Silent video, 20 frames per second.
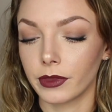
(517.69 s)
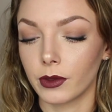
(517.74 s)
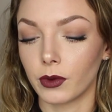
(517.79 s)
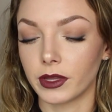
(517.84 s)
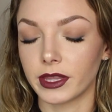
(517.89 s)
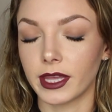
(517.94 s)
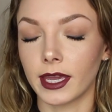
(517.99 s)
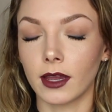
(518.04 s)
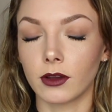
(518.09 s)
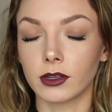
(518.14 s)

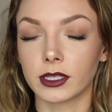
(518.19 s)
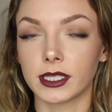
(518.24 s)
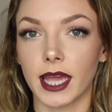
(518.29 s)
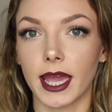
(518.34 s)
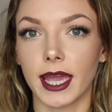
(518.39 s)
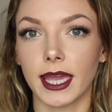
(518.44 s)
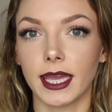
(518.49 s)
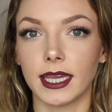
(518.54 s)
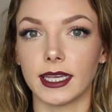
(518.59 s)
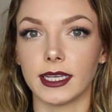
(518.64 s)
One thing I will
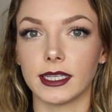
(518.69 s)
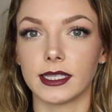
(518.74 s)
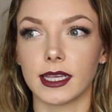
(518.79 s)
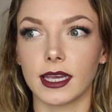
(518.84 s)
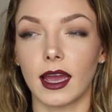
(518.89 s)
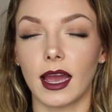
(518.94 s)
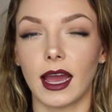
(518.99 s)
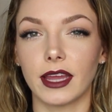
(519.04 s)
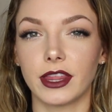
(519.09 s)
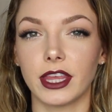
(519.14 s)
say is
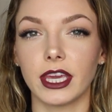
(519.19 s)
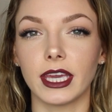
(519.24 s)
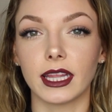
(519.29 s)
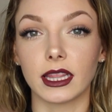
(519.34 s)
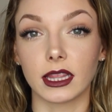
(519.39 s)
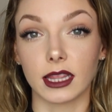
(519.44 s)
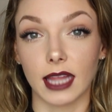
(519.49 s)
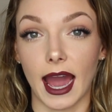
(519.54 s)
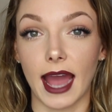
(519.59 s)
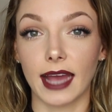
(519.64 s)
I think
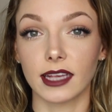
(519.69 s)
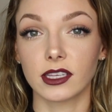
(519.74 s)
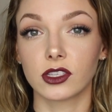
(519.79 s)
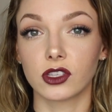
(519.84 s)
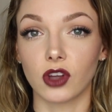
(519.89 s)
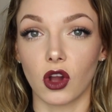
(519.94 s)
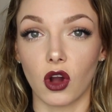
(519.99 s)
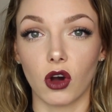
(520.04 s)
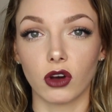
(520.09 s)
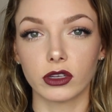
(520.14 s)
it
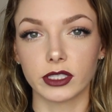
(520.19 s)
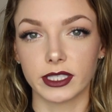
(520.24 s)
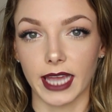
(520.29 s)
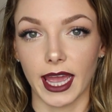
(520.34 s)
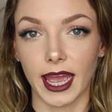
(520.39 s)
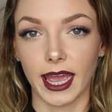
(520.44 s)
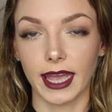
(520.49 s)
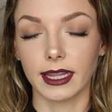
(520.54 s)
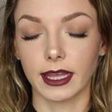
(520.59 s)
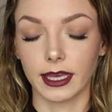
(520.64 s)
lasts all
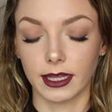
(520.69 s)
day.